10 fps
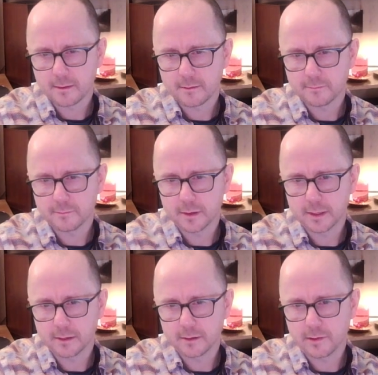
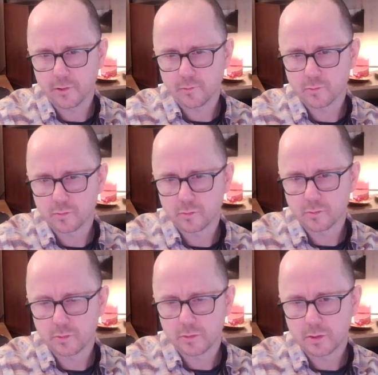Rightio.
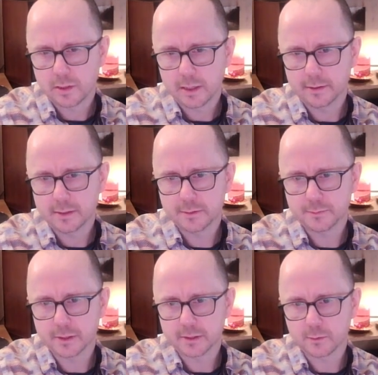And this,
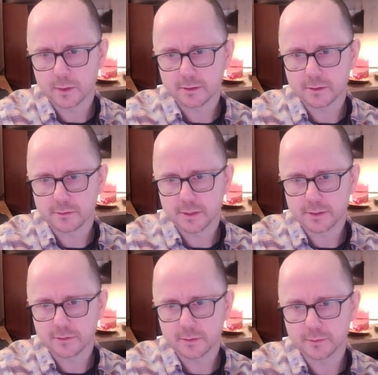because of the 1, 2, 3
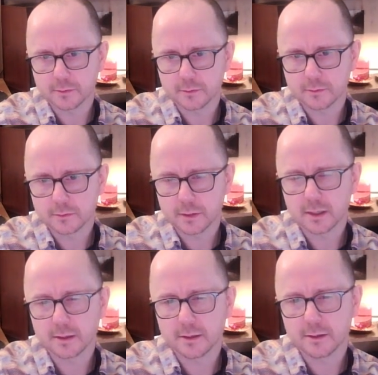triple,
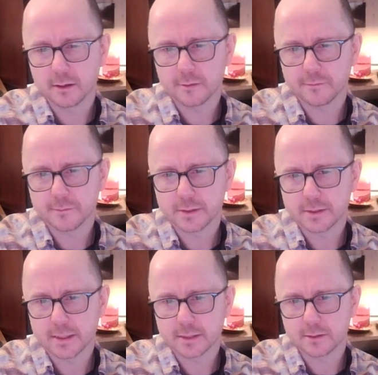it could go up from a
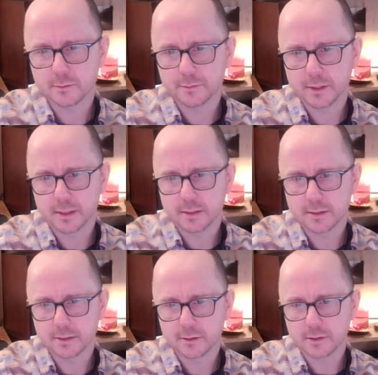6 to a bigger
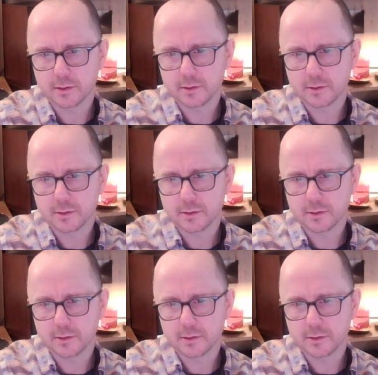digit, couldn't it?